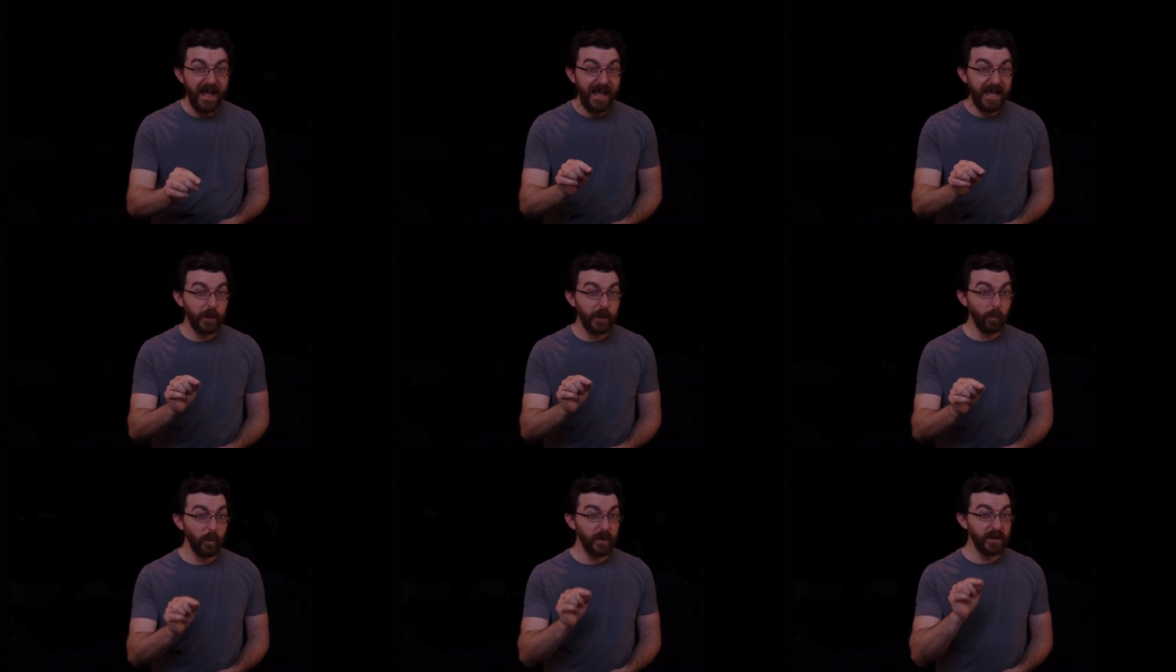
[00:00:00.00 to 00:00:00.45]

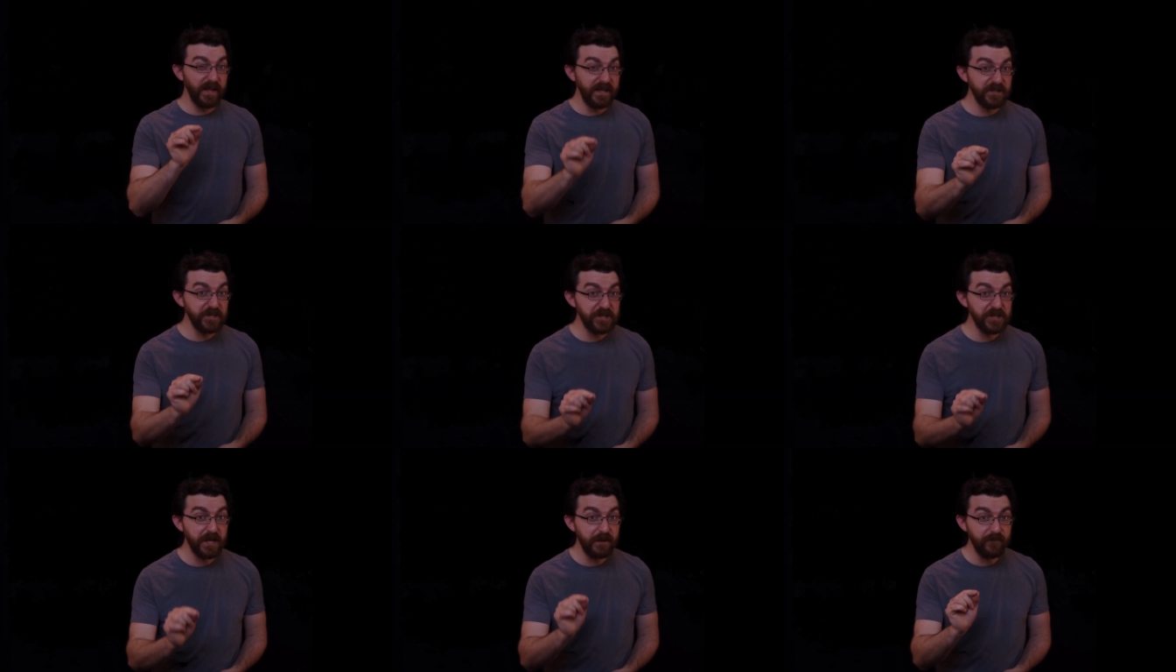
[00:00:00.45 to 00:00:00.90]
in a
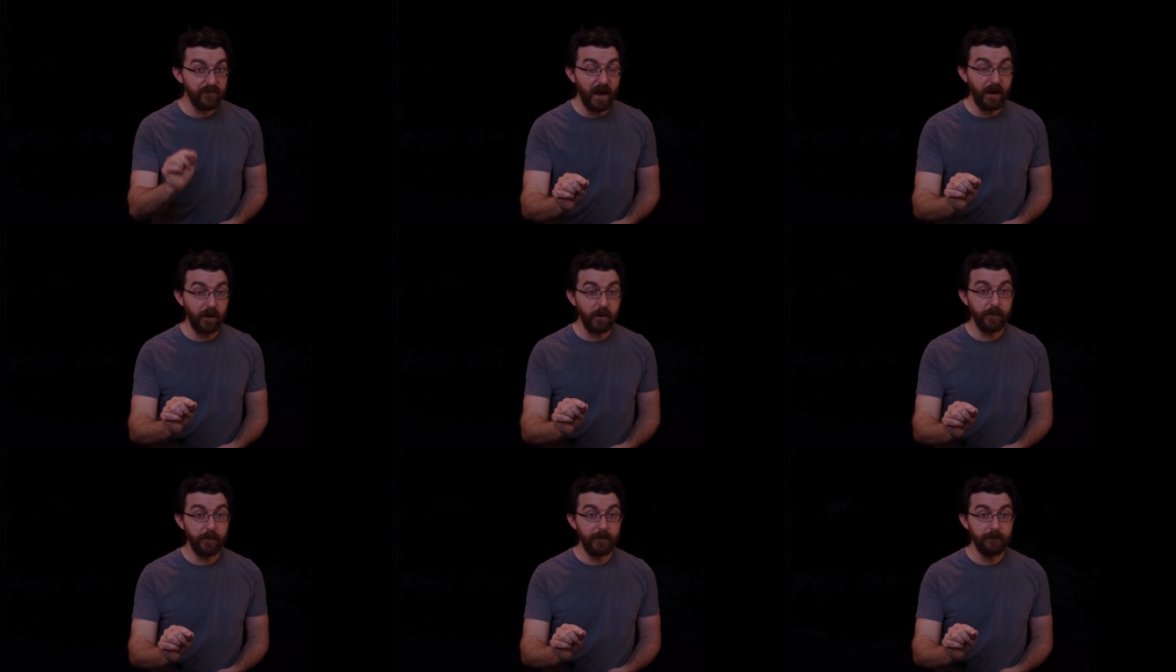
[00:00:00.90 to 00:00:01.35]
religious
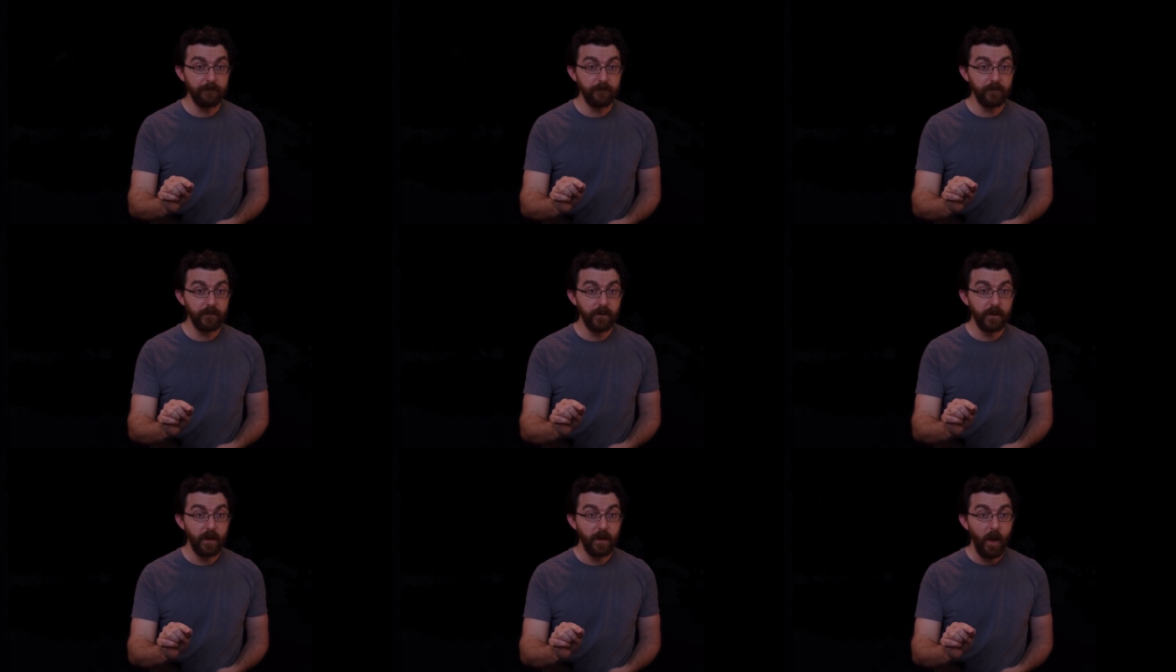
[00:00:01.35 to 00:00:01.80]
environment
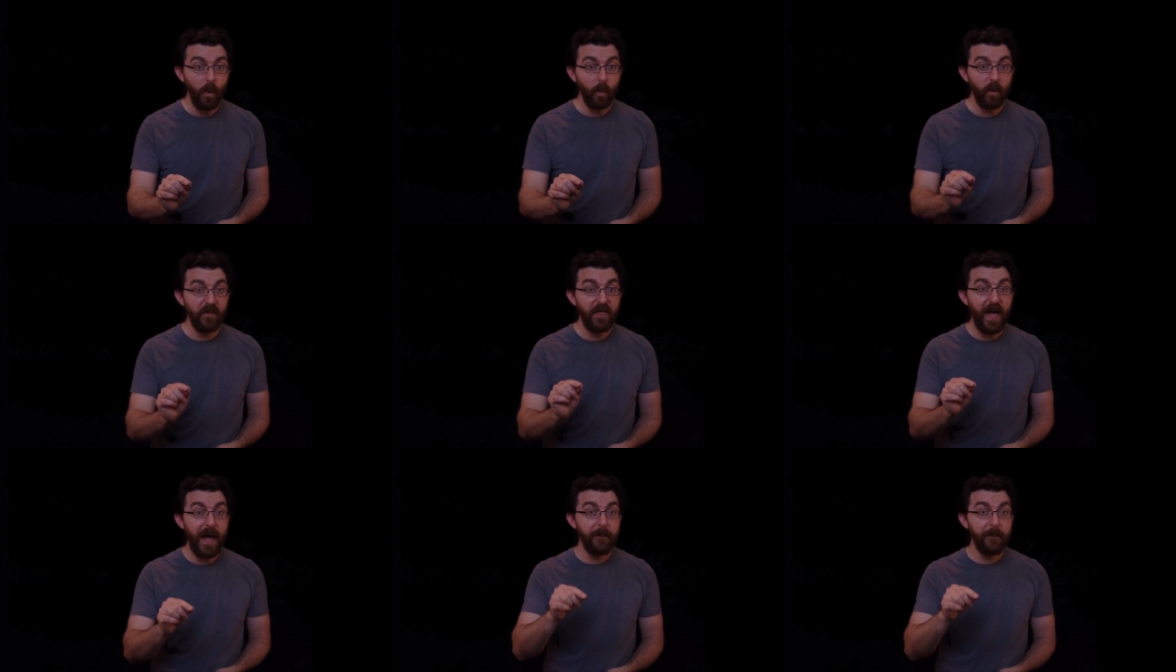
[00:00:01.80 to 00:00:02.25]

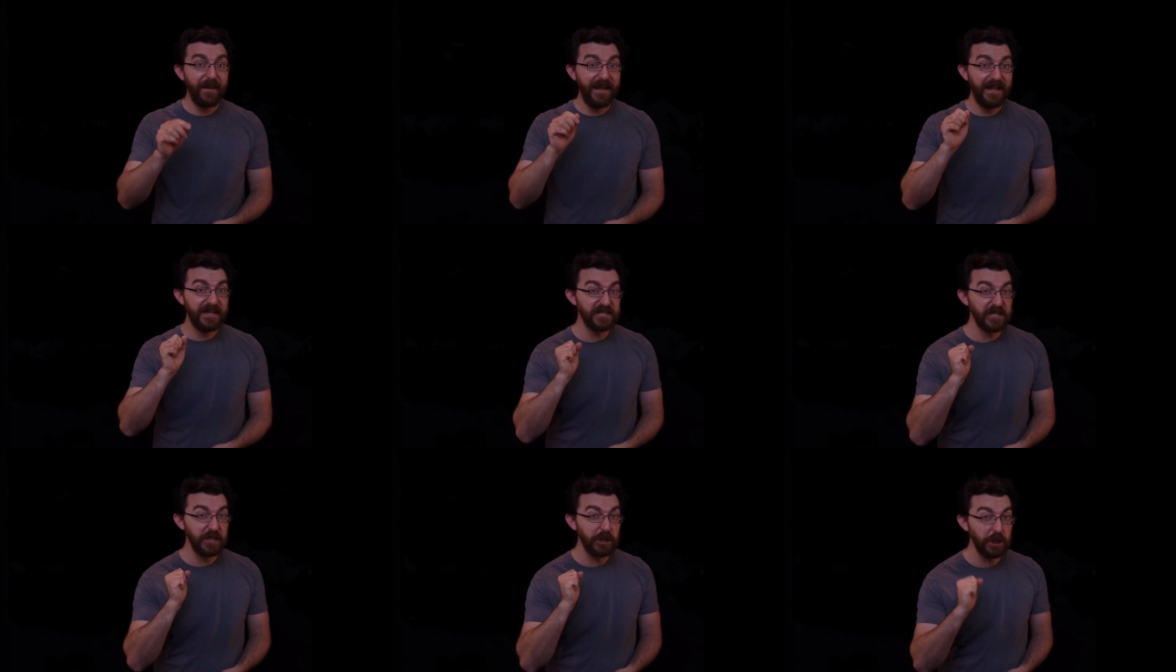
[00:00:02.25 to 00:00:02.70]
where that
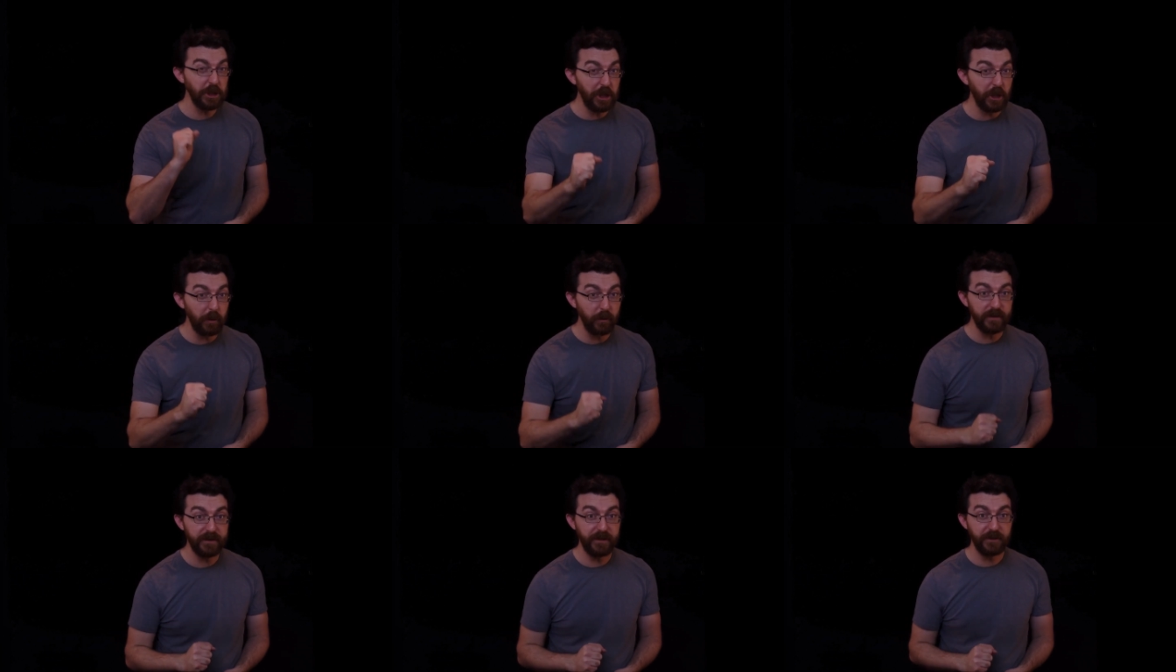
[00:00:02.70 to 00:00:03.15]
means
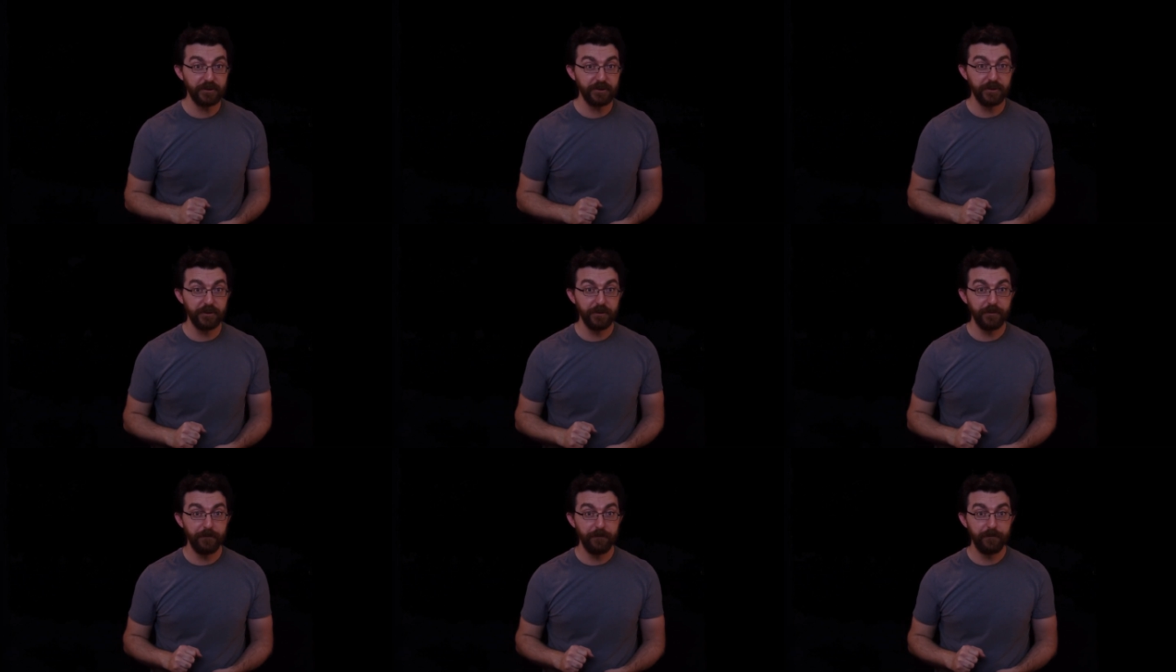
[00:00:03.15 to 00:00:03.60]
literally true.